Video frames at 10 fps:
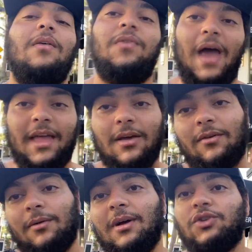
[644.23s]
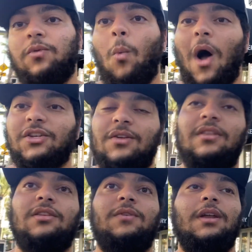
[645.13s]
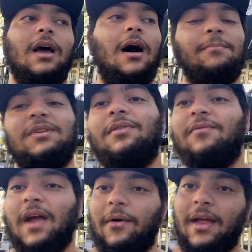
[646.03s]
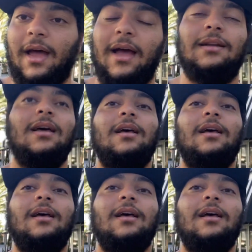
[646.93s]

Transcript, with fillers: Thank you very much for watching this video up to the very end.